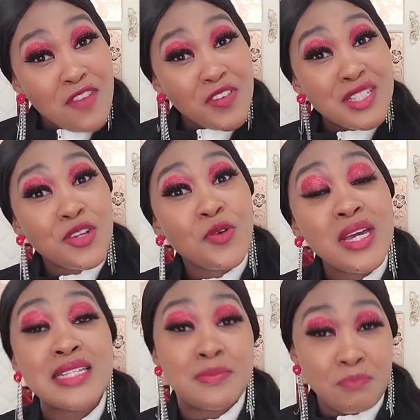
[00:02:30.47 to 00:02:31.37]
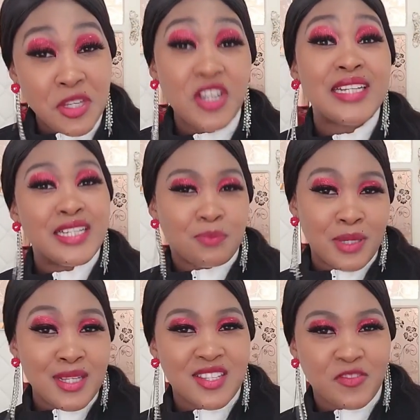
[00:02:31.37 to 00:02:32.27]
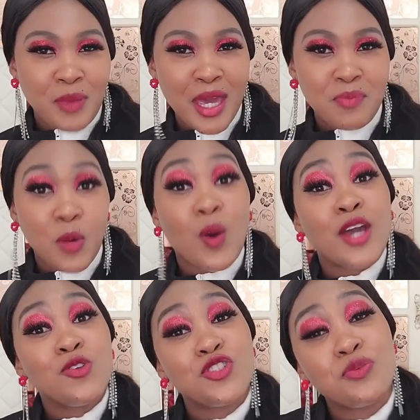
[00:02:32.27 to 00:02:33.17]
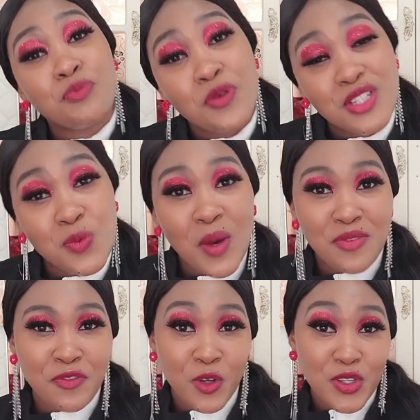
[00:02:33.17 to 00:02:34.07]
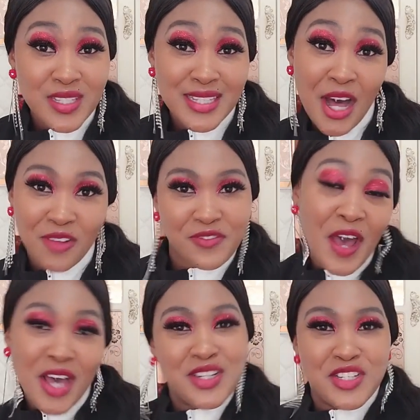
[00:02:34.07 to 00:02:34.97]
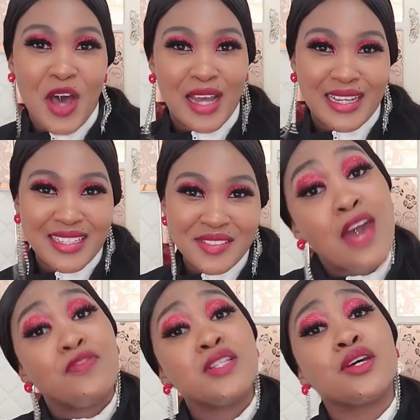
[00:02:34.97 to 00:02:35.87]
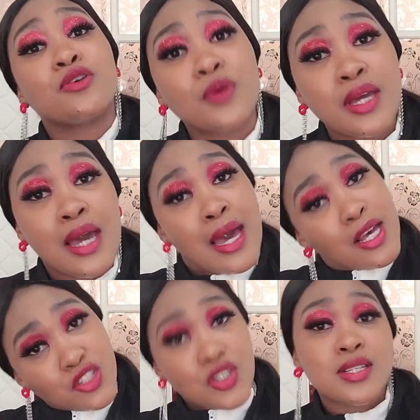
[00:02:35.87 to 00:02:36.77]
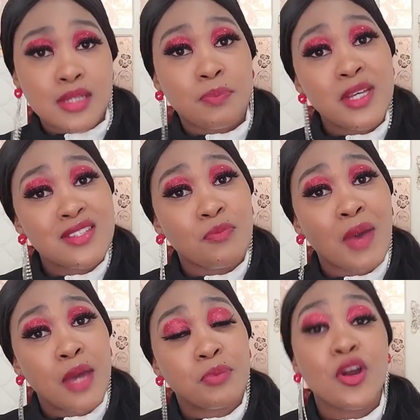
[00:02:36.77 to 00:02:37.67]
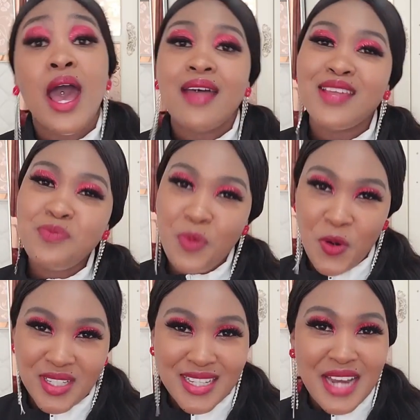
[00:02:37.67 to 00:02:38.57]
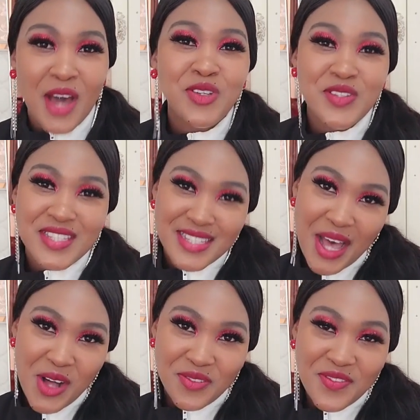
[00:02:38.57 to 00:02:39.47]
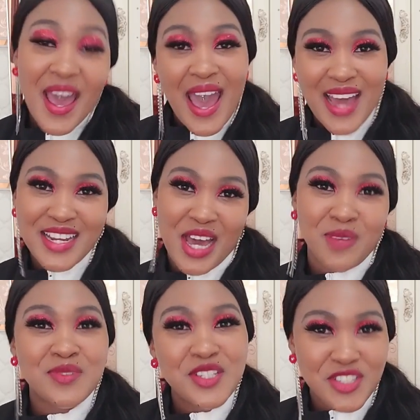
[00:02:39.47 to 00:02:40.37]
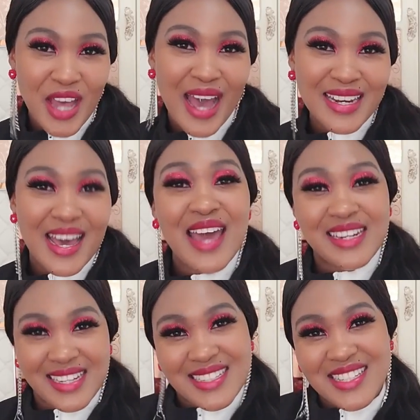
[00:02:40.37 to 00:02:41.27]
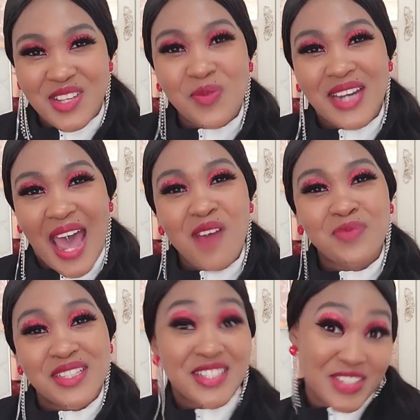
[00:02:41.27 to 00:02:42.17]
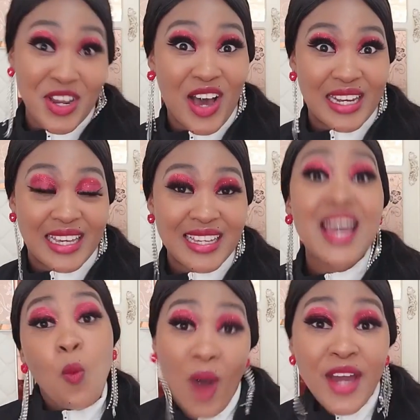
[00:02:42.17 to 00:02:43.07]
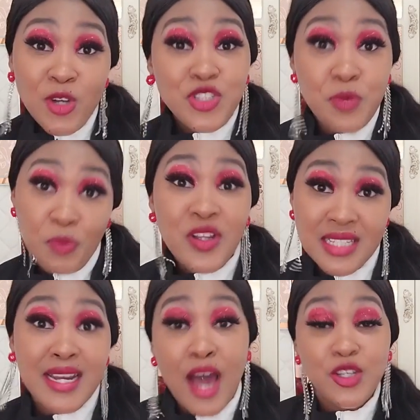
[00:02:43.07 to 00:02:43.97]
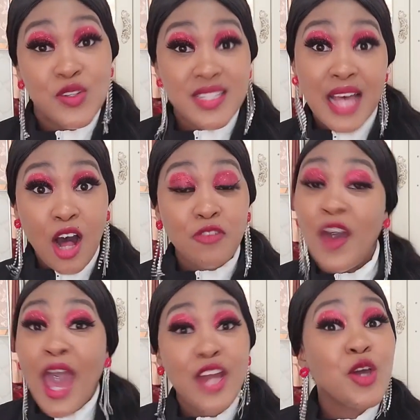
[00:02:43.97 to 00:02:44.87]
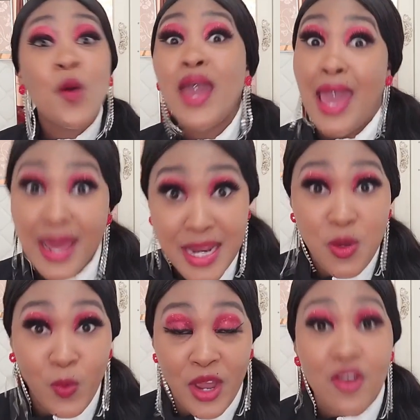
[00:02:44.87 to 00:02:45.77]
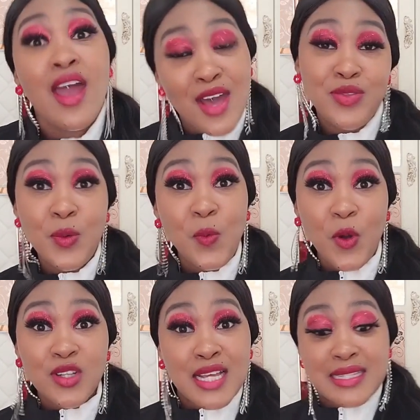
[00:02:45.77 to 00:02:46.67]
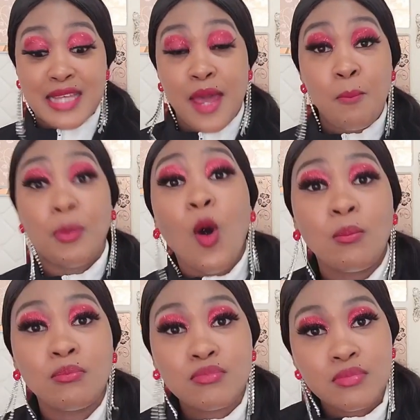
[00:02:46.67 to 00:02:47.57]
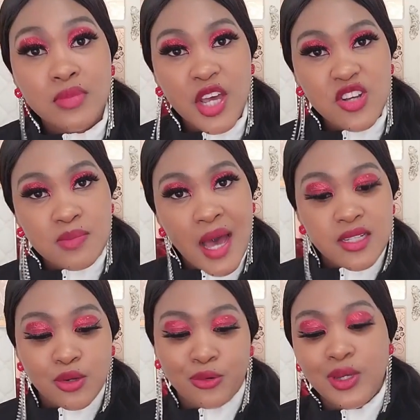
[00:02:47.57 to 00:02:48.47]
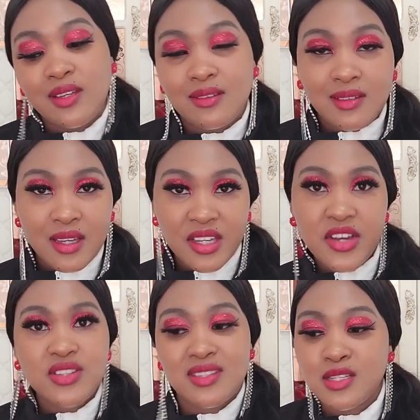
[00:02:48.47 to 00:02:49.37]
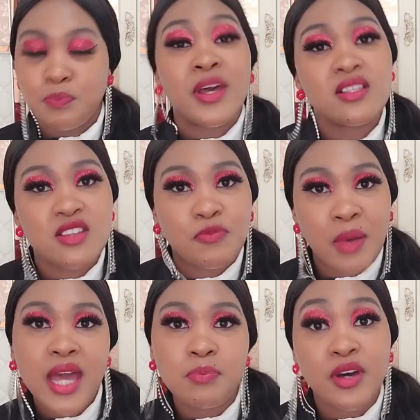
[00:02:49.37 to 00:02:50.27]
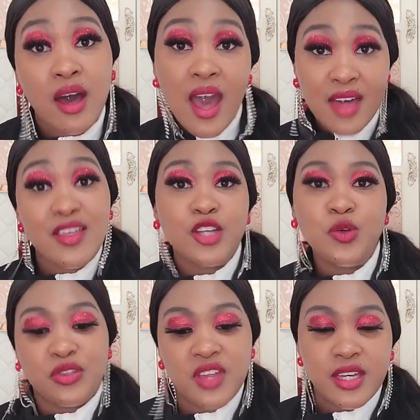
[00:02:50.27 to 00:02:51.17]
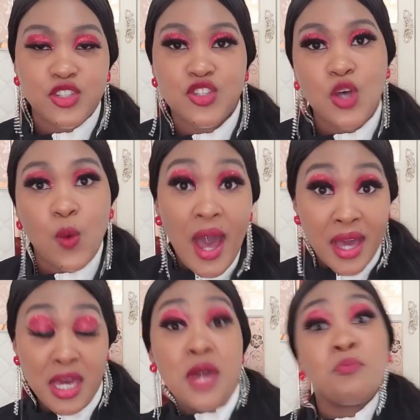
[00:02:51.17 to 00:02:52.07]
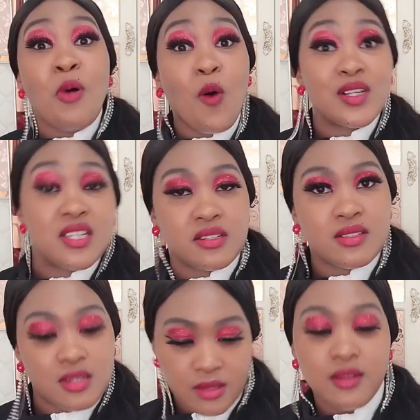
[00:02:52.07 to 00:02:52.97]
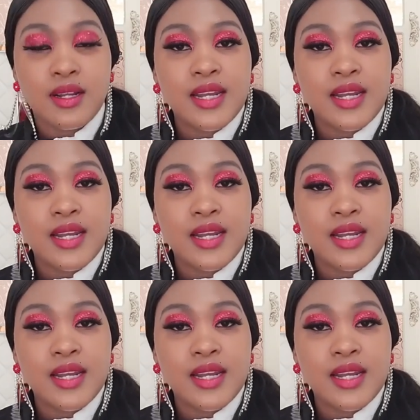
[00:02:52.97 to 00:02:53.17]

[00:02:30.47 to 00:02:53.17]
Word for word: If a degree is merely a piece of paper, why don't you print one for yourself, darling? If a degree is just a piece of paper, then print it out yourself and come to China and let's see what happens, darling. Why don't you print it out yourself and go anywhere in the world and say, boom, here's my degree. Here's this piece of paper that you think is so important.